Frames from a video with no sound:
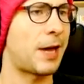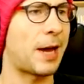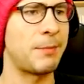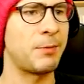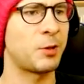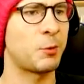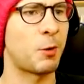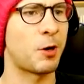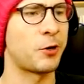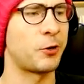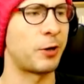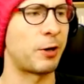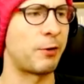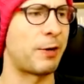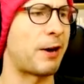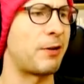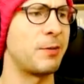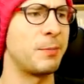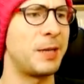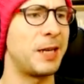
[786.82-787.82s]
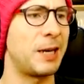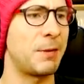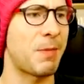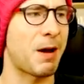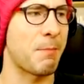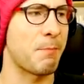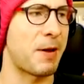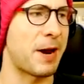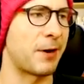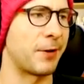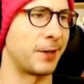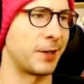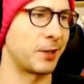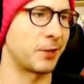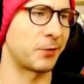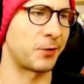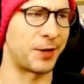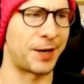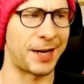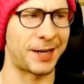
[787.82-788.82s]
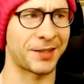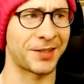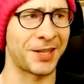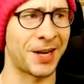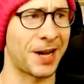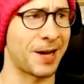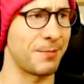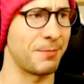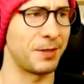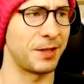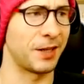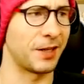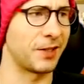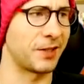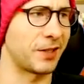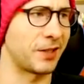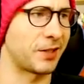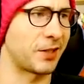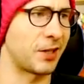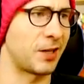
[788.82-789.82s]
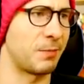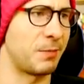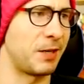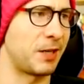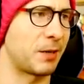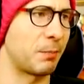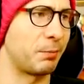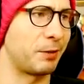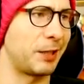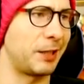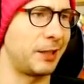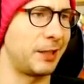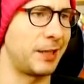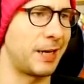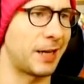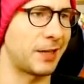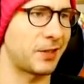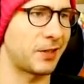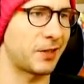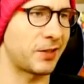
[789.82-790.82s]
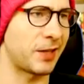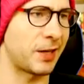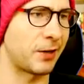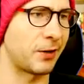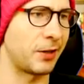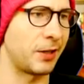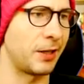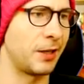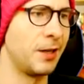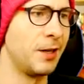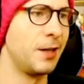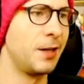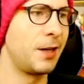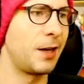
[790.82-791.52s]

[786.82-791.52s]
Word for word: Okay, I'm just wandering around and getting my bearings for next time because it's going to be completely necessary.